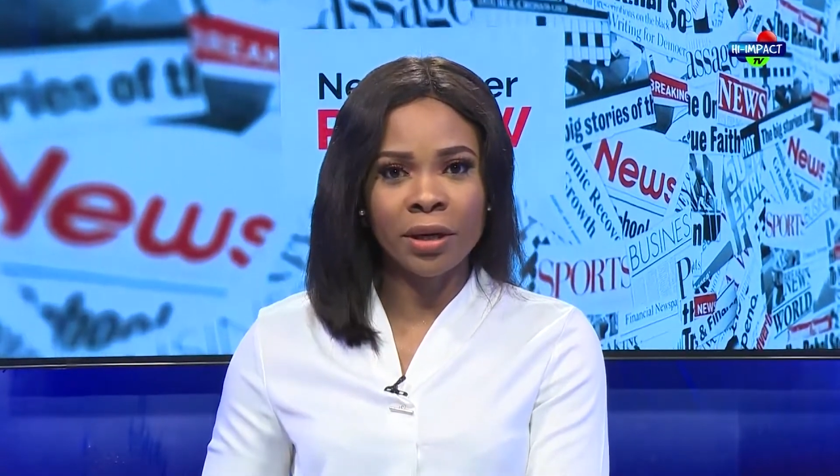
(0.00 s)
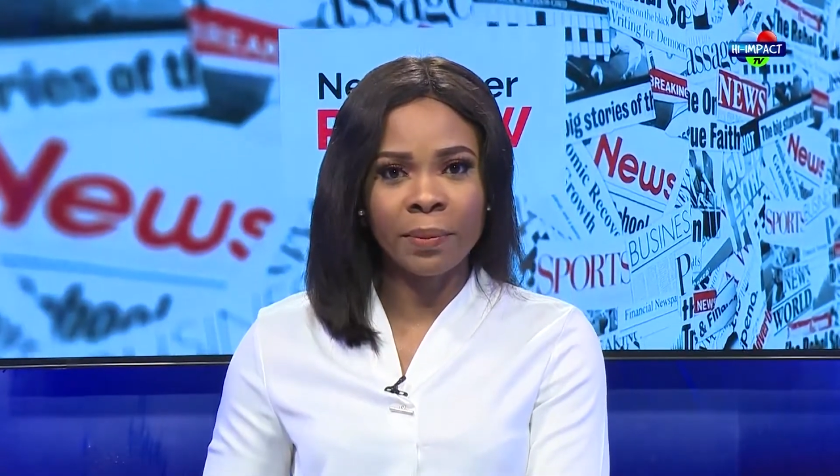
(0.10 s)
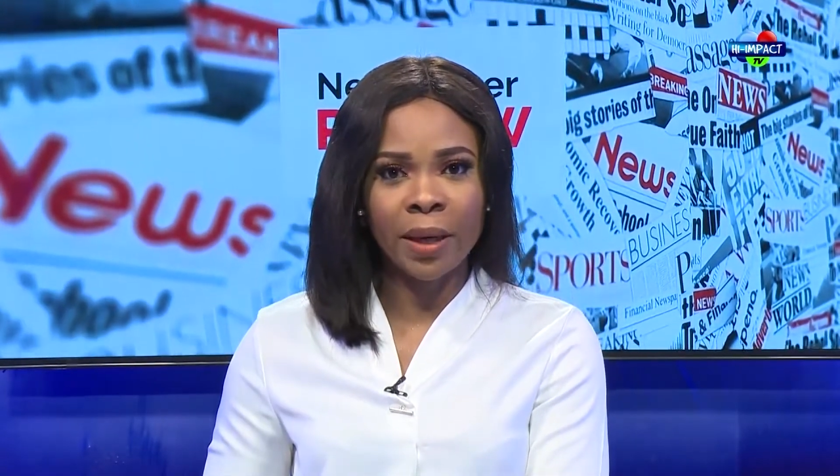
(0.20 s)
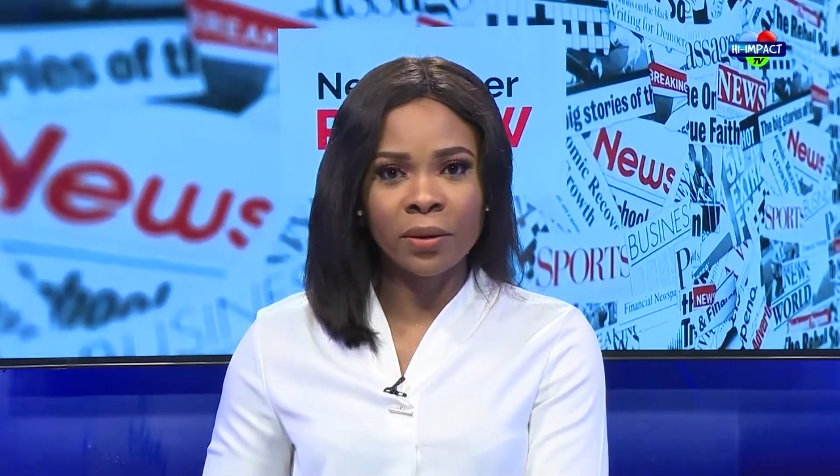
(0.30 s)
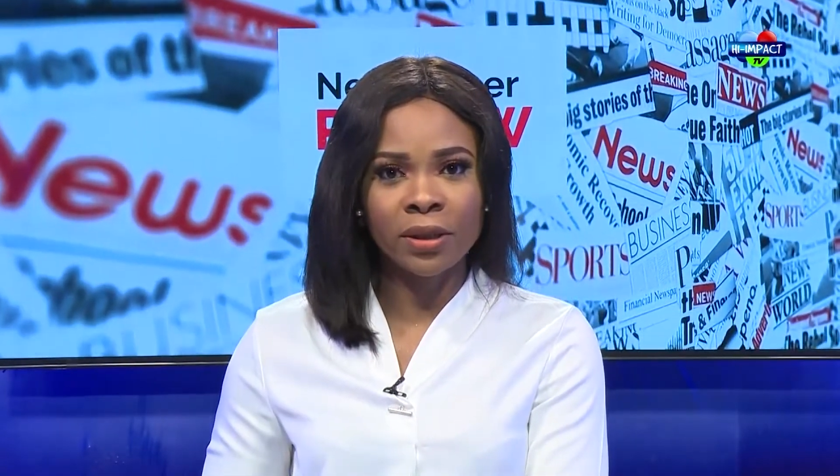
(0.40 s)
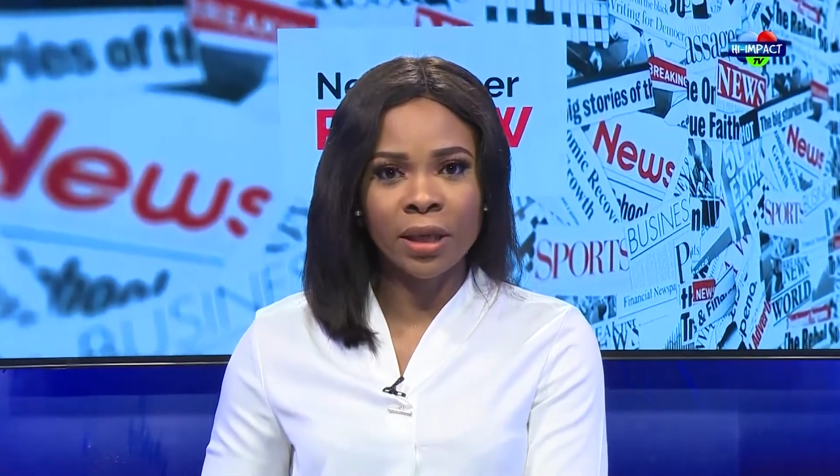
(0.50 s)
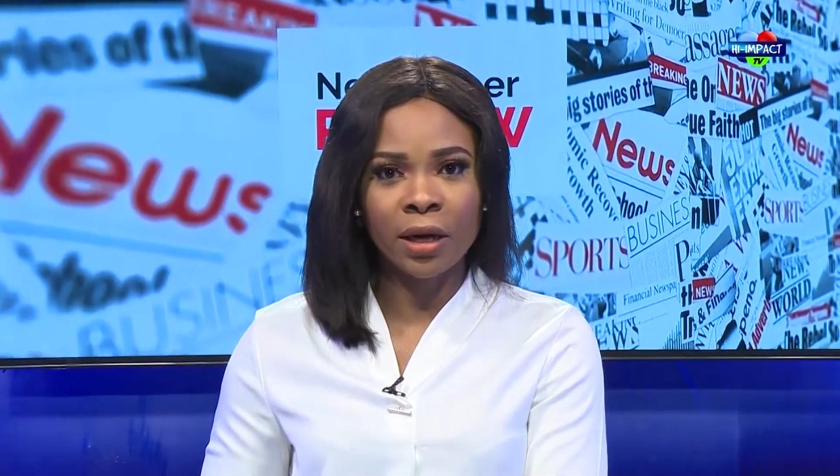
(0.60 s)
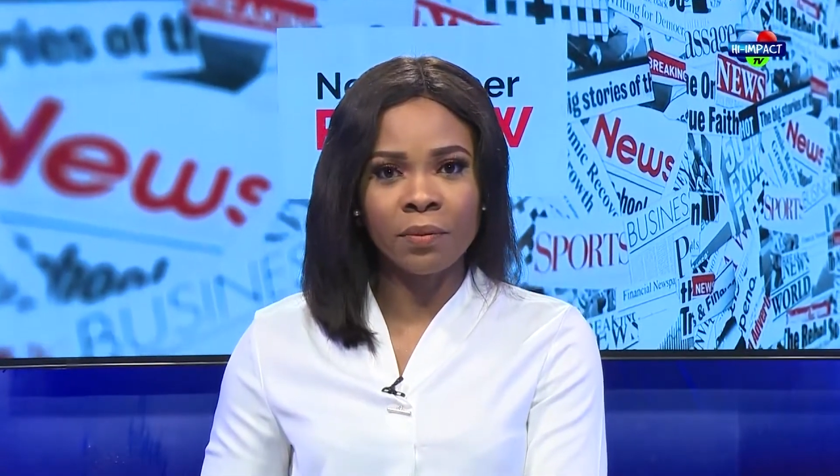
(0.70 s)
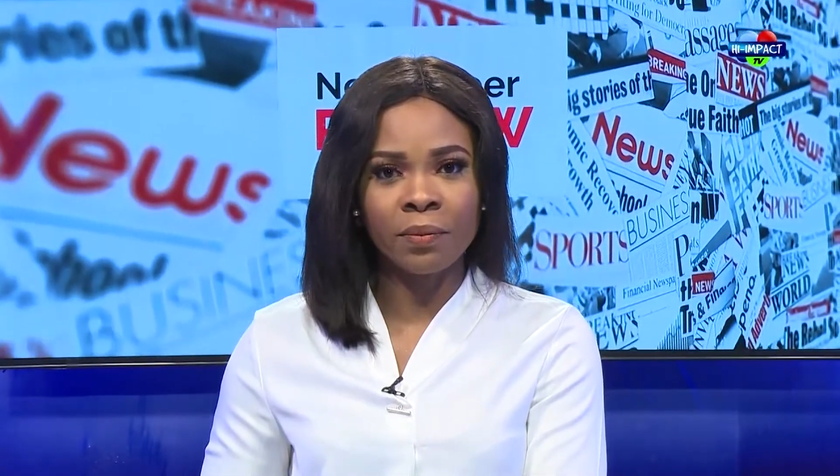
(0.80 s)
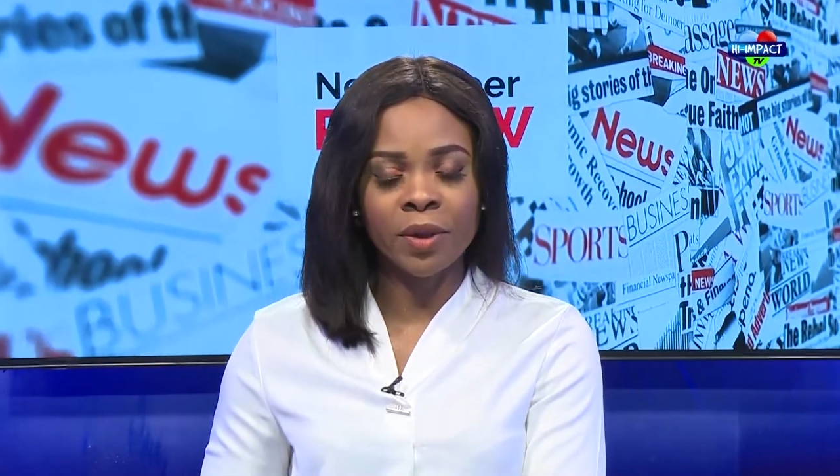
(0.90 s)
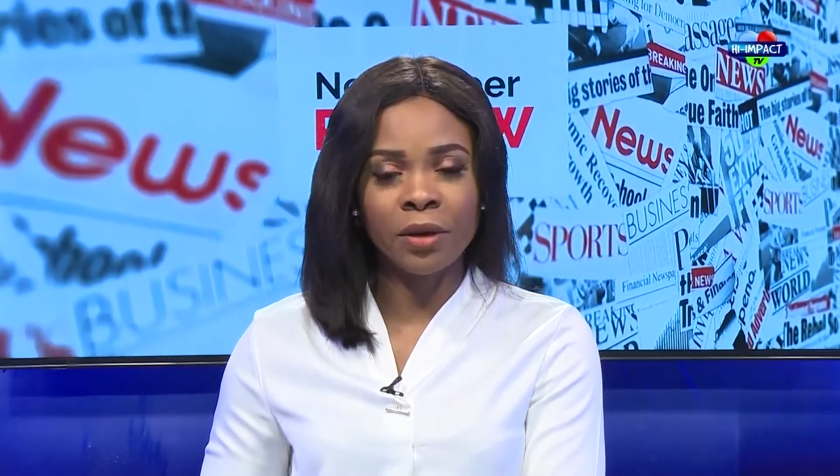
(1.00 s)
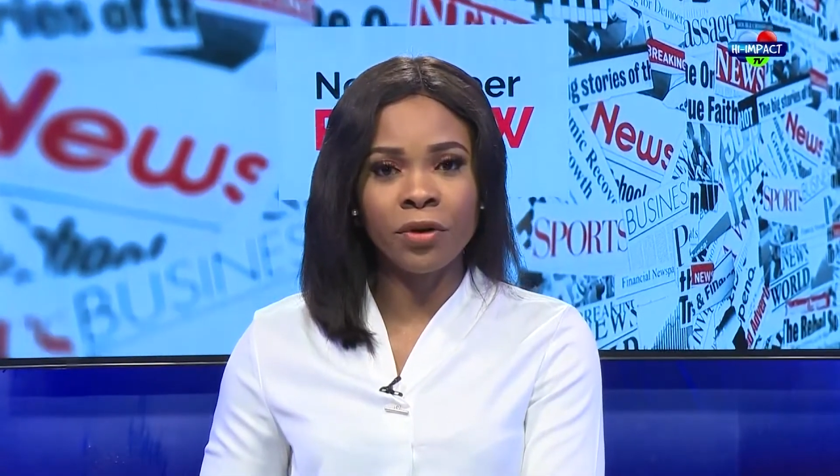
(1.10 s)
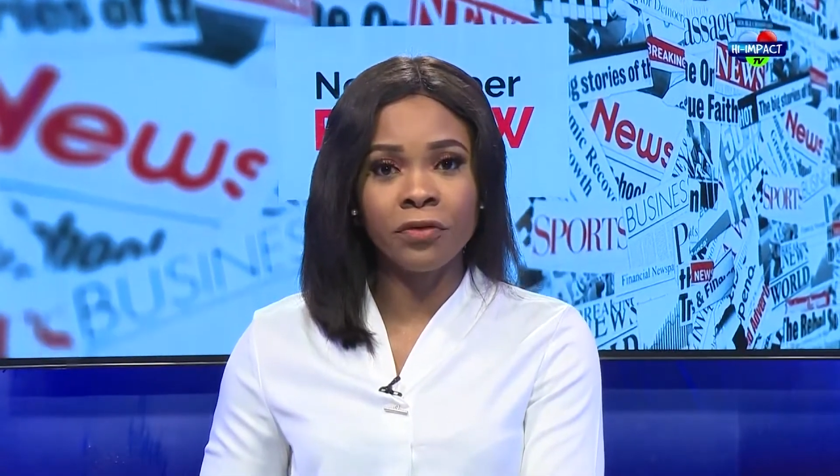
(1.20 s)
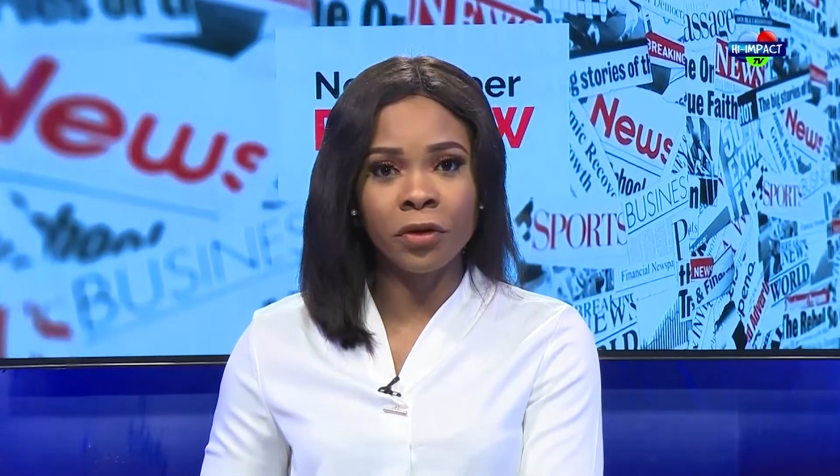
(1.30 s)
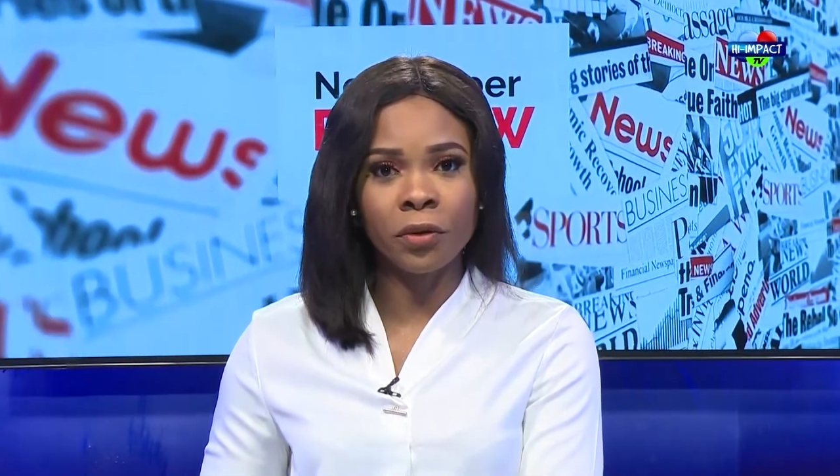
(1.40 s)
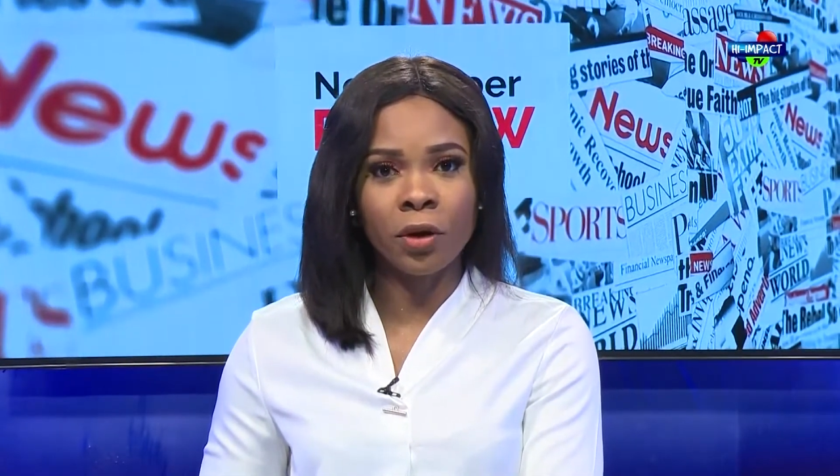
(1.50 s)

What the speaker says: about the review of